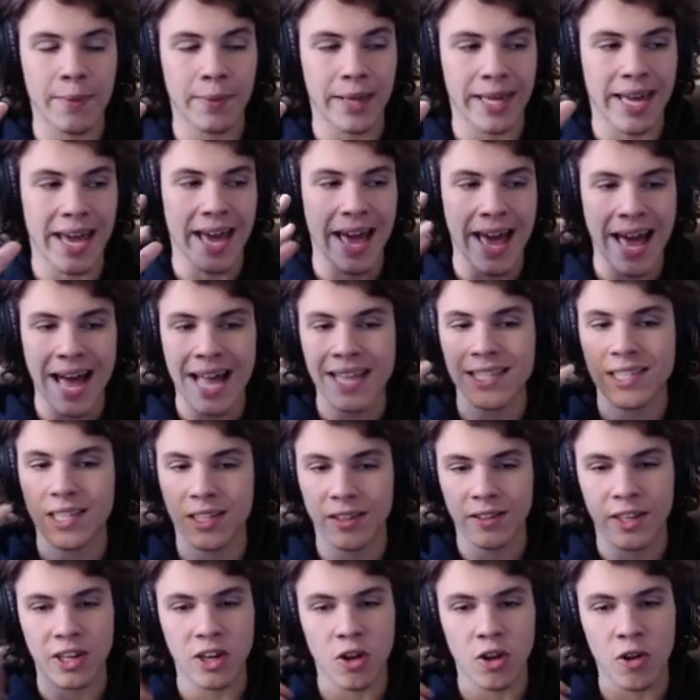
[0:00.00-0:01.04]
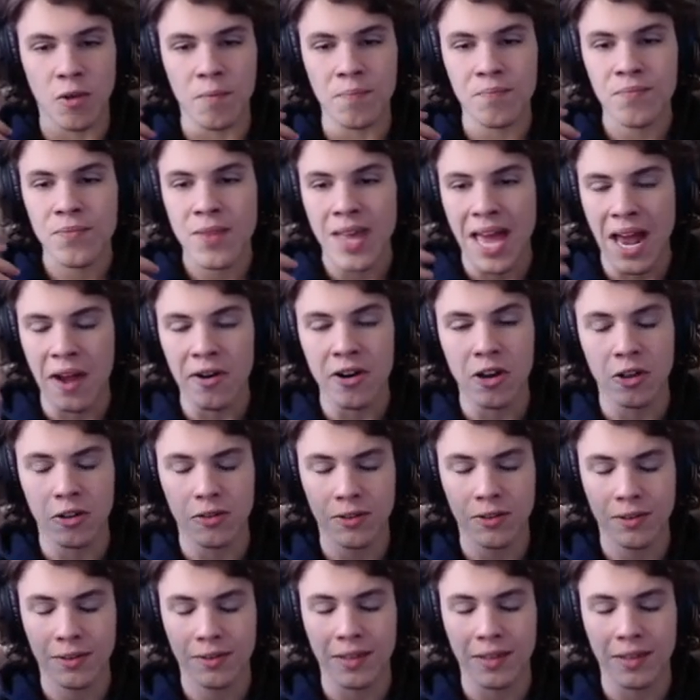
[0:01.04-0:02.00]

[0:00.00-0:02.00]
Like, it adds a little, I don't know,